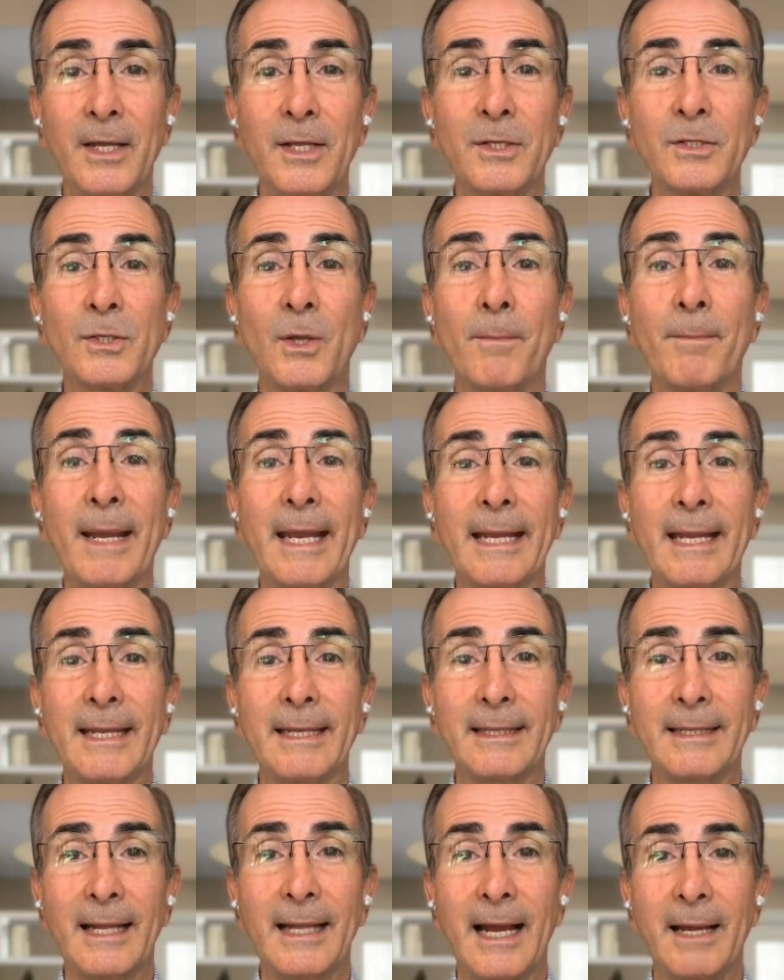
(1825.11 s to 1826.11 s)
So
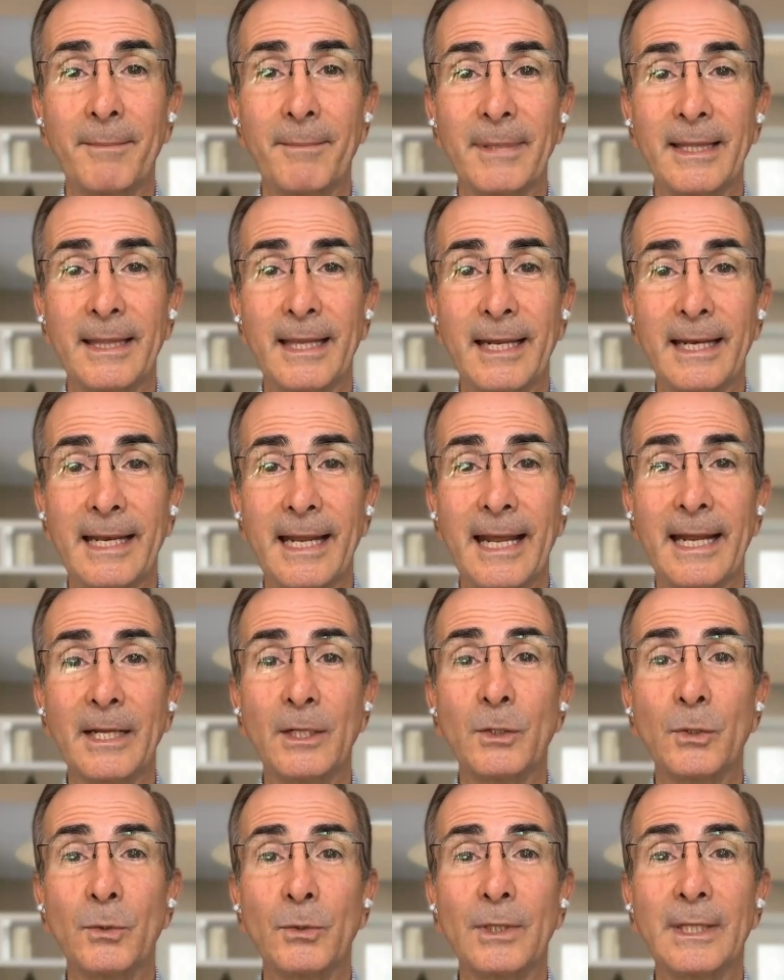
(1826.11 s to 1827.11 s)
making time in the day
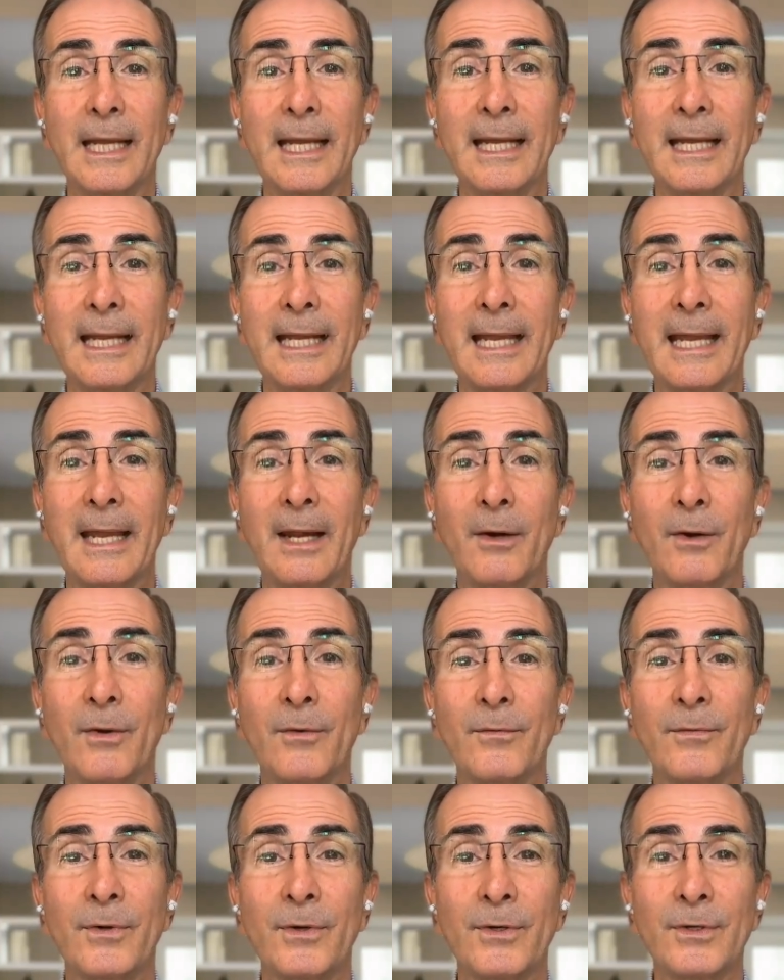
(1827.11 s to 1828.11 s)
to take care
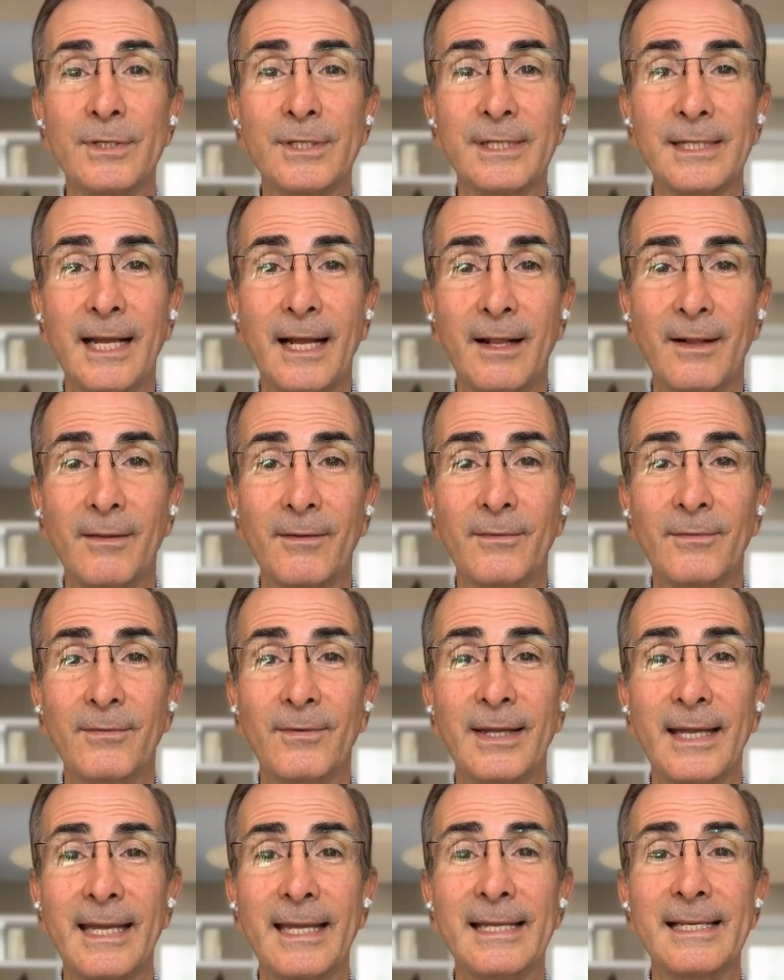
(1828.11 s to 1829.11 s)
of yourself
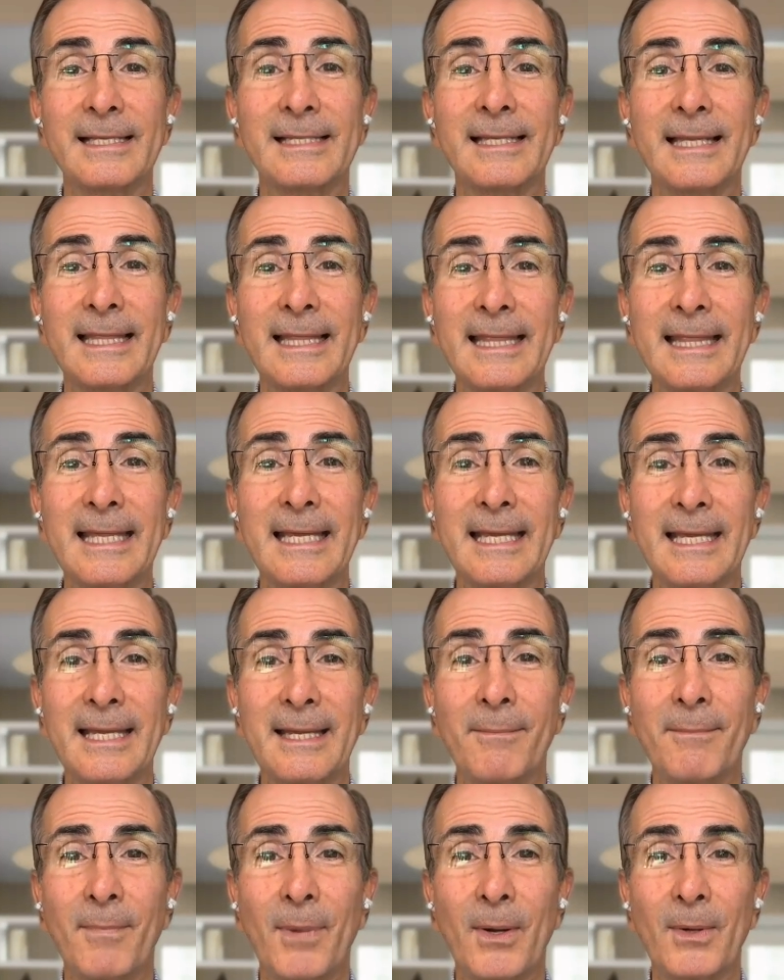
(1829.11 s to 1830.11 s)
is
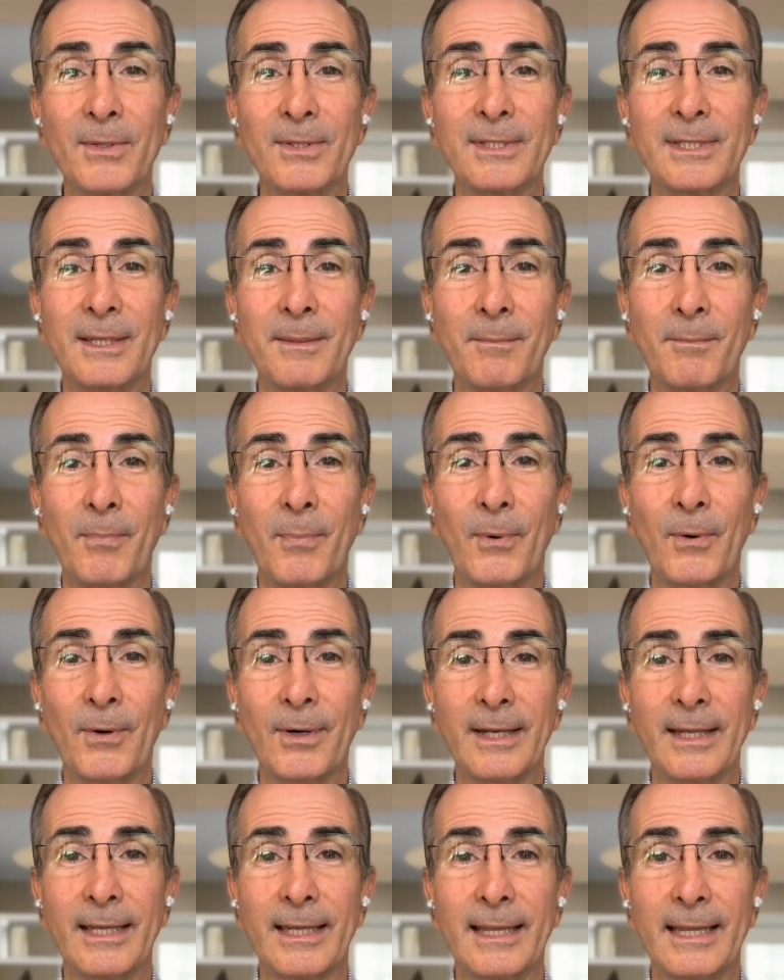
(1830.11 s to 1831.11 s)
the most
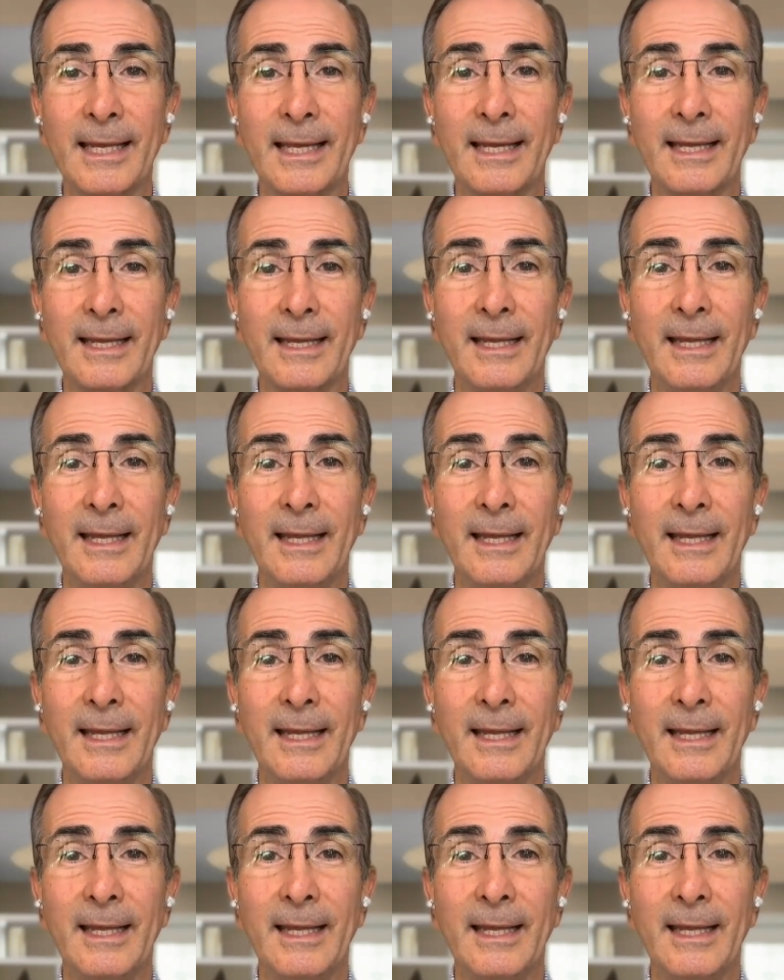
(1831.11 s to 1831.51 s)
important thing.